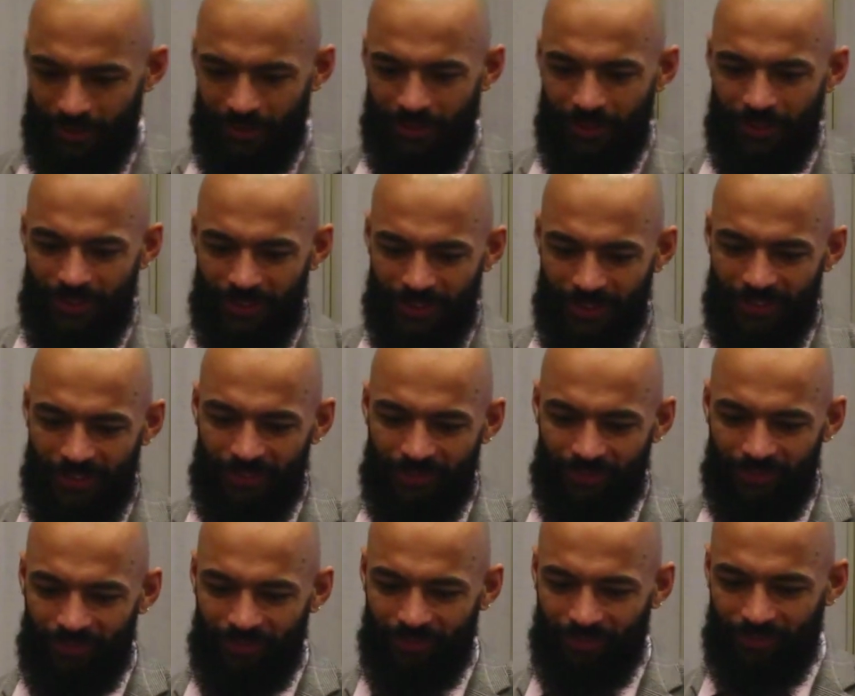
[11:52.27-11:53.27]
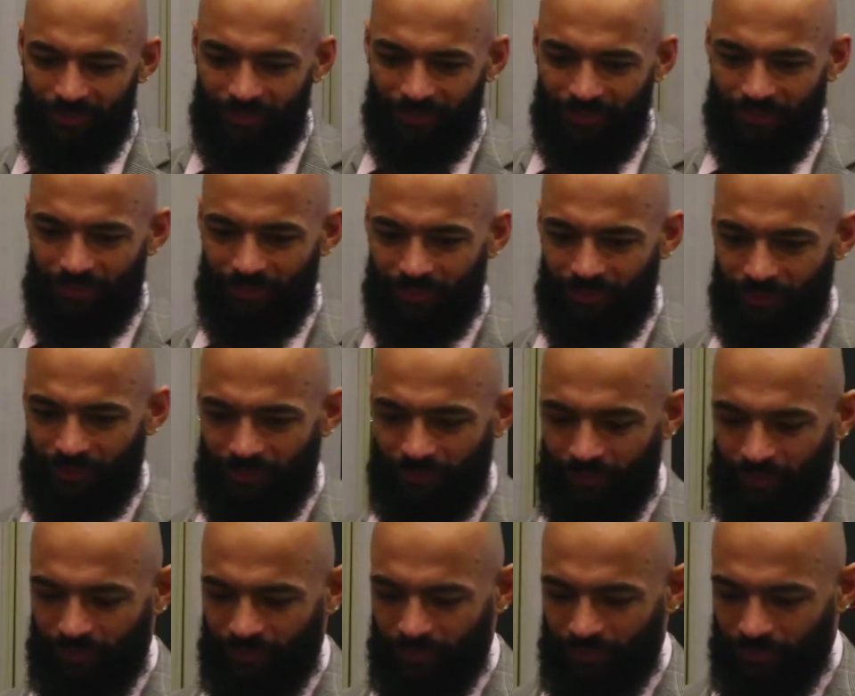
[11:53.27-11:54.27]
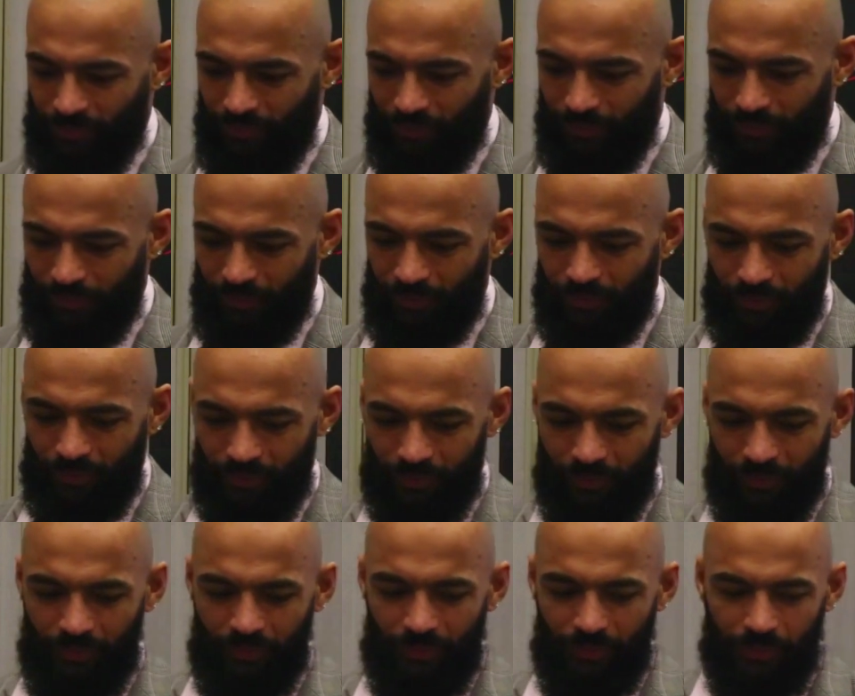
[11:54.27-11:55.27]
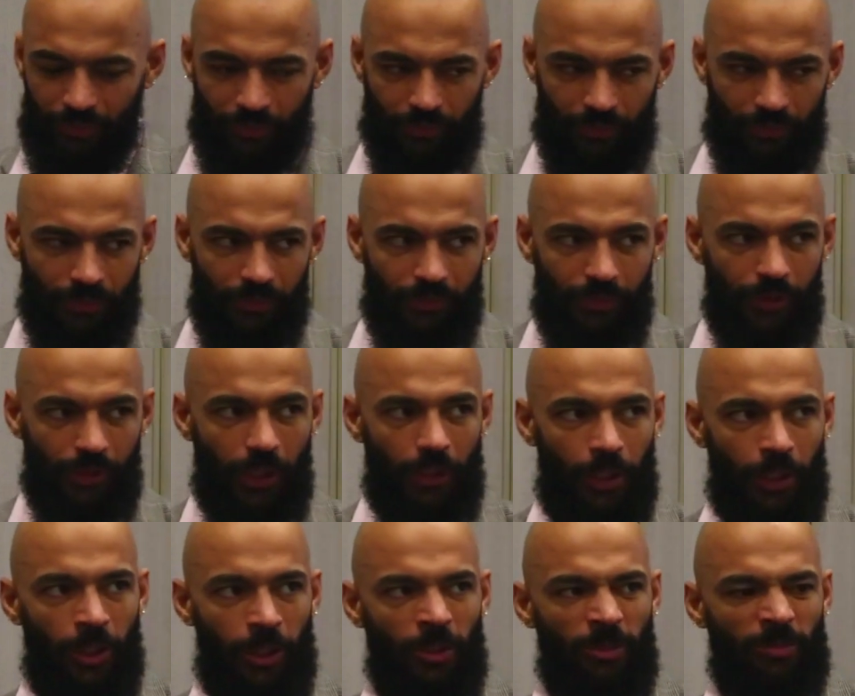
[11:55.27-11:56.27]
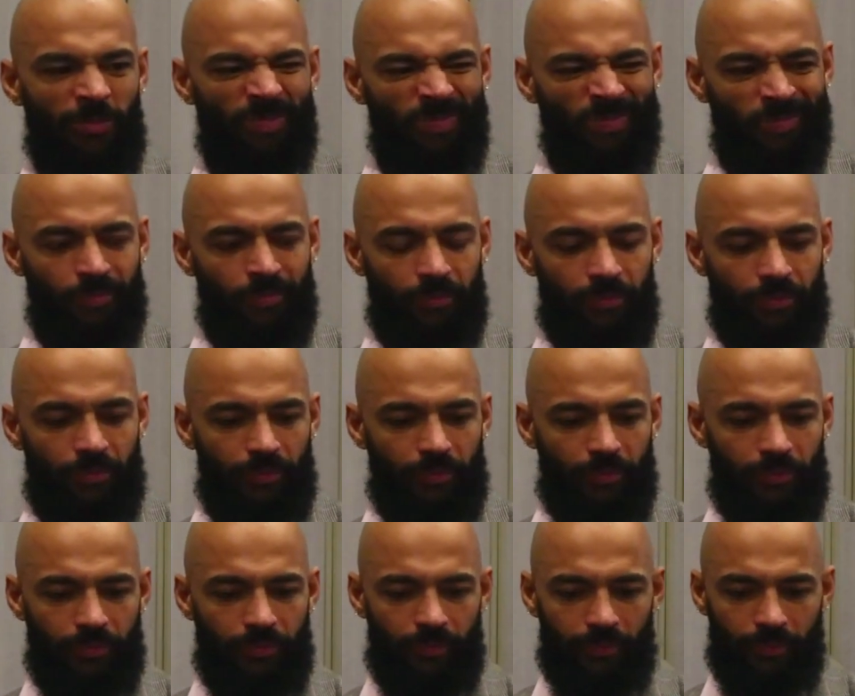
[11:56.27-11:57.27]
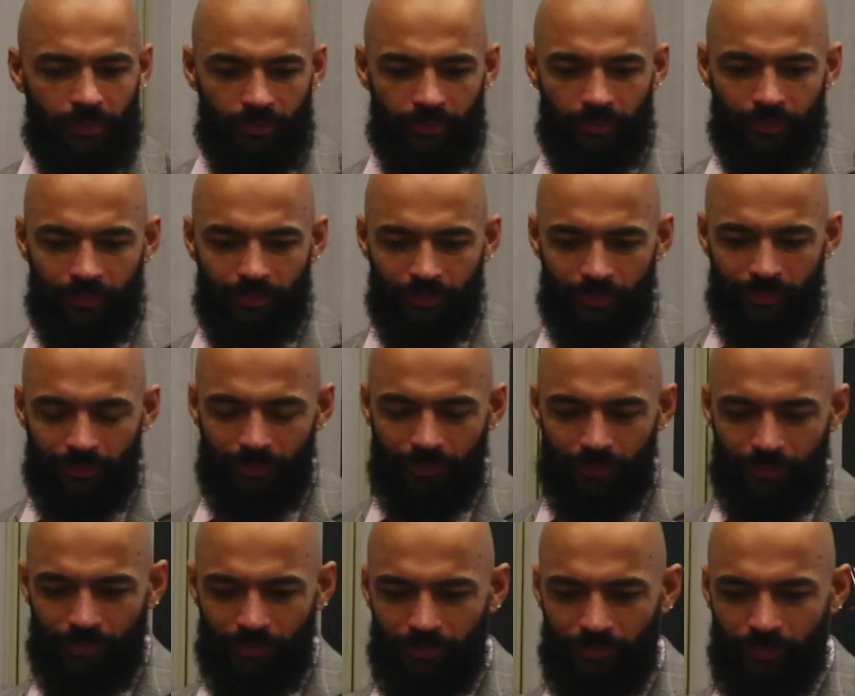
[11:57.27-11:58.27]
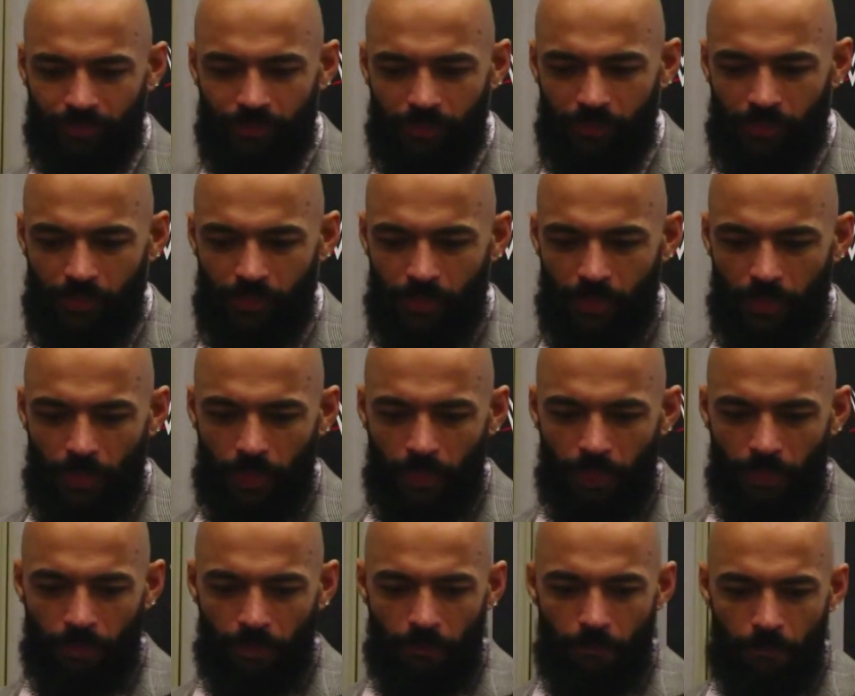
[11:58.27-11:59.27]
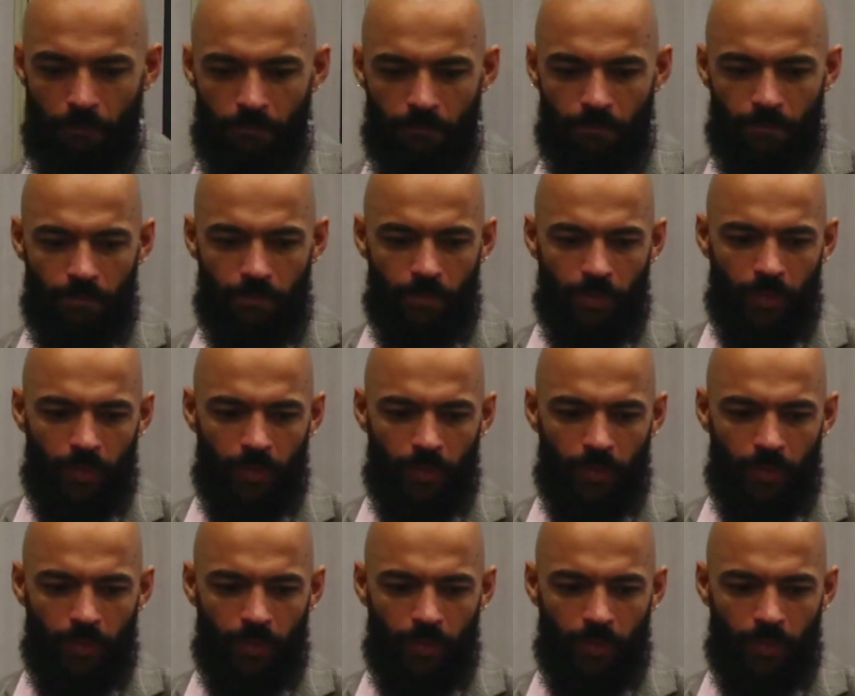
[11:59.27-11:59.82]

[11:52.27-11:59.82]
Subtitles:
(not speaking)